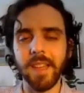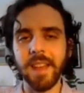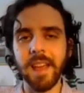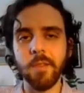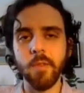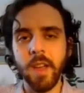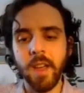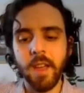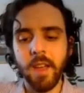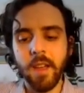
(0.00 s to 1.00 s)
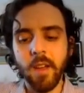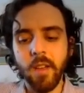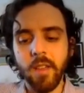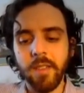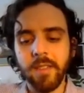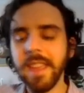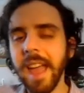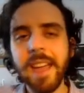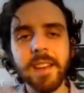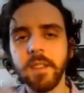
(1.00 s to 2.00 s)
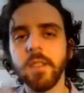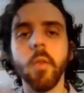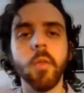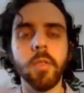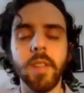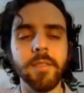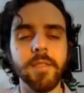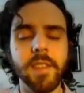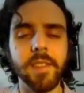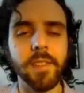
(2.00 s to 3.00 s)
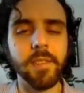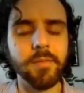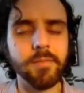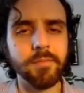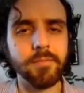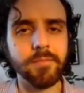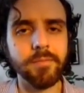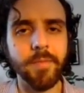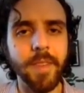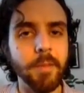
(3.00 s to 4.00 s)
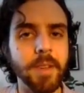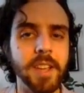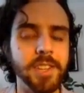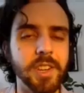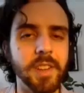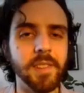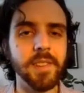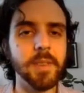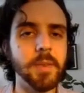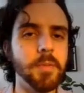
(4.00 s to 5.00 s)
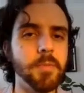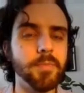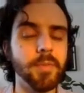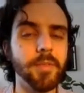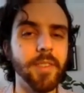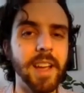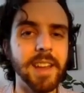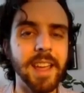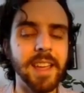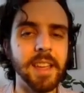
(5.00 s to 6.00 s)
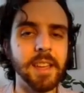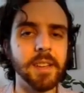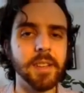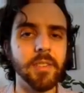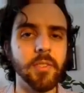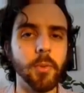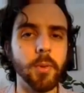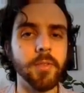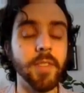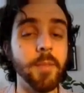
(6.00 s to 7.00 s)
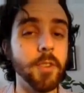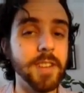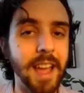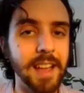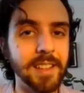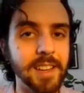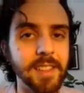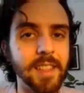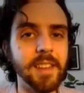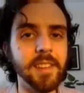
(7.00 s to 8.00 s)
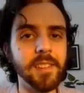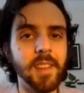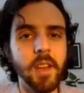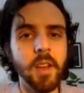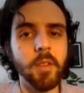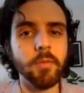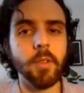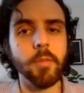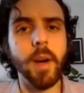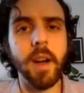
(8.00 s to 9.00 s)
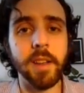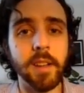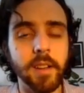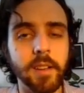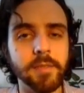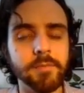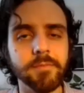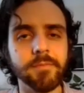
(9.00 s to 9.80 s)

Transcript: Now, the end goal of this foundation is to provide a sort of immortality that is robotic.